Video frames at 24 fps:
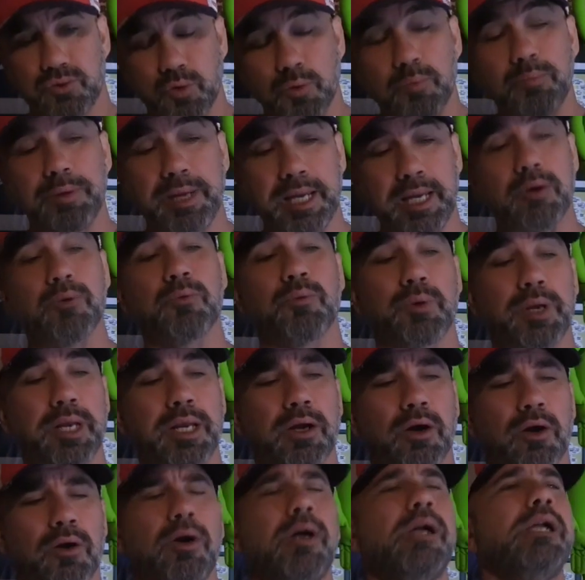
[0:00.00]
to be
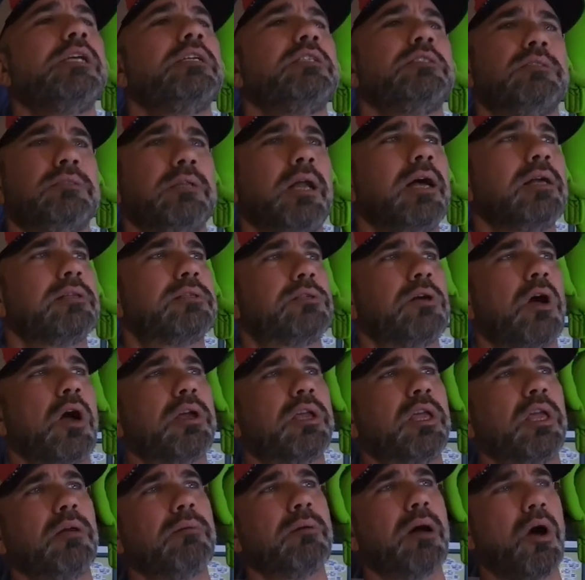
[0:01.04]
real, not
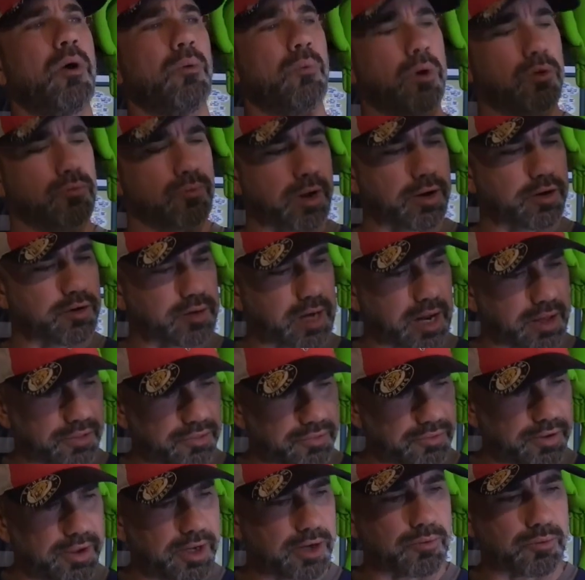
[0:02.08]
talking about what record I
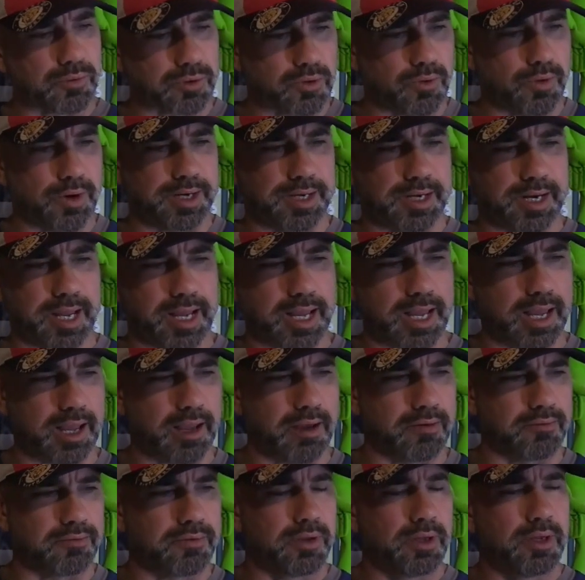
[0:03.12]
think we're going to
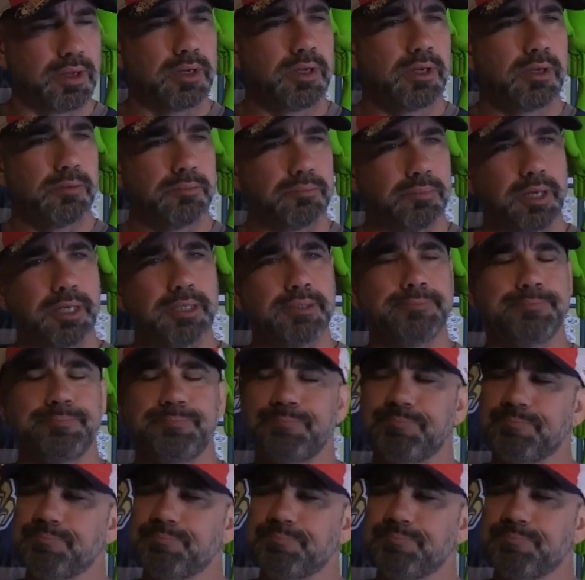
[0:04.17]
have, but